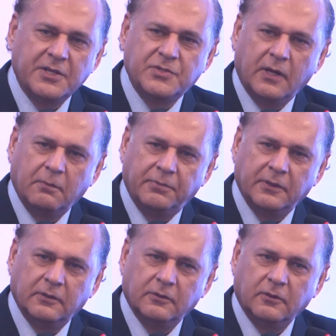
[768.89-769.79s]

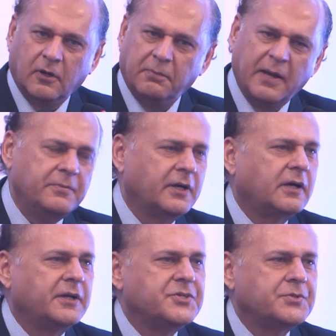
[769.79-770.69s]
example or by mere
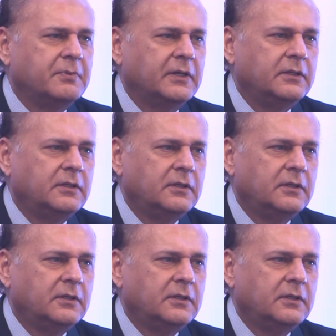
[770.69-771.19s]
charisma